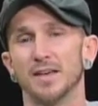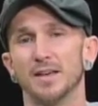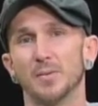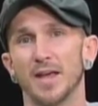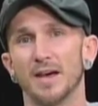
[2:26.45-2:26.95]

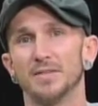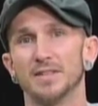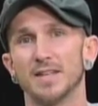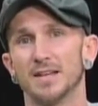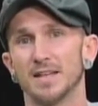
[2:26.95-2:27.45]
that we have
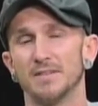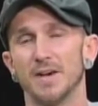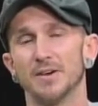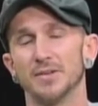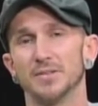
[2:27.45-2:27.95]
these ten key
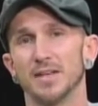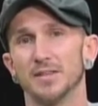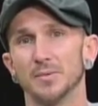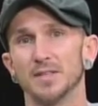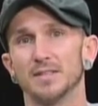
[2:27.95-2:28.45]
values
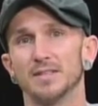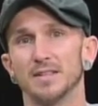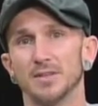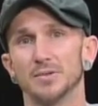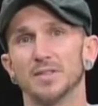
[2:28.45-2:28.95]
and the reasons
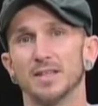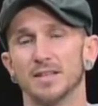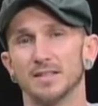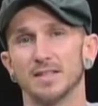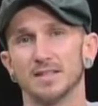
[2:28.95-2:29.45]
that those
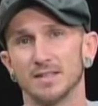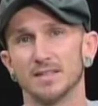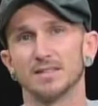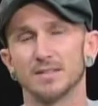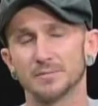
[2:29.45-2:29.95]
things
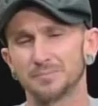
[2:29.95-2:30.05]
exist.